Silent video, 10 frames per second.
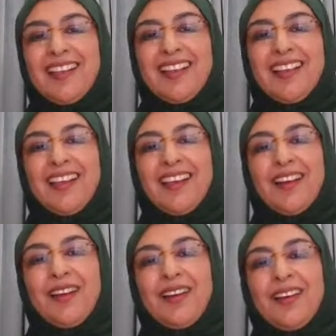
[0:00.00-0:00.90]

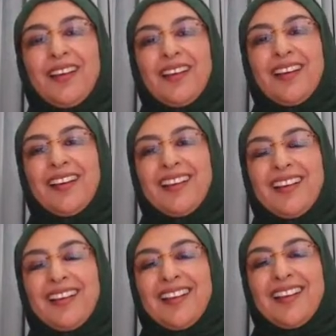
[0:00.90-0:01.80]

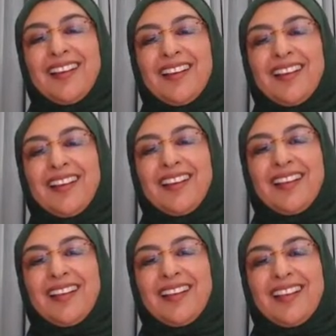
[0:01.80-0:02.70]

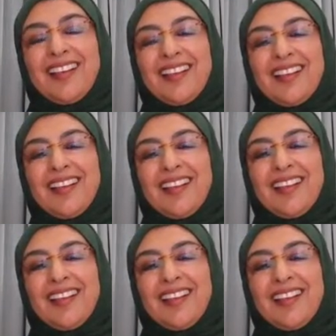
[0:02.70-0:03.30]
The person shown says nothing.